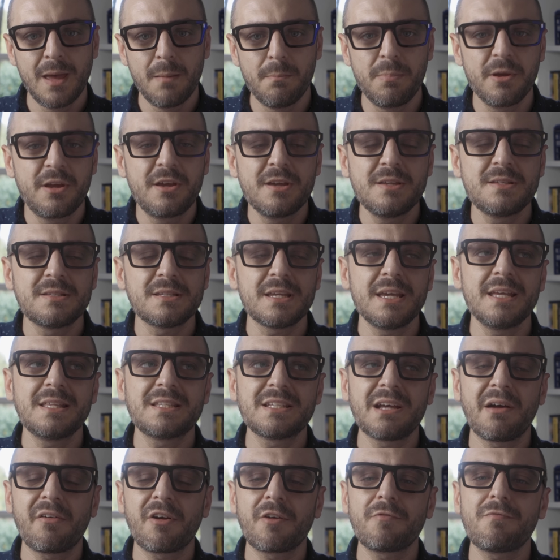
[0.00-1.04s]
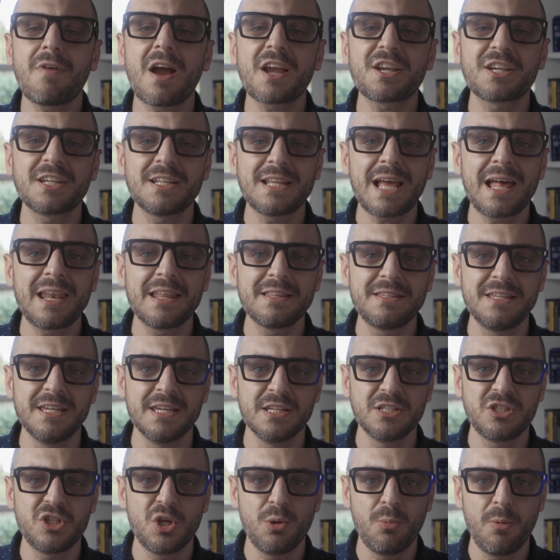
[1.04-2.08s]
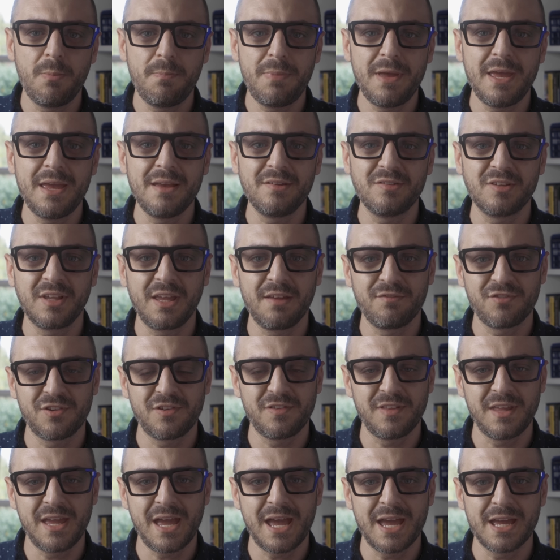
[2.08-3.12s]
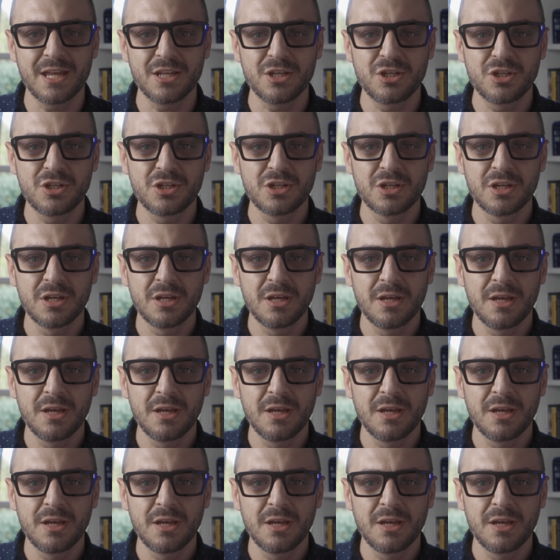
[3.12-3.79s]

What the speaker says: Because it's our irrationality as human beings that gives us the edge.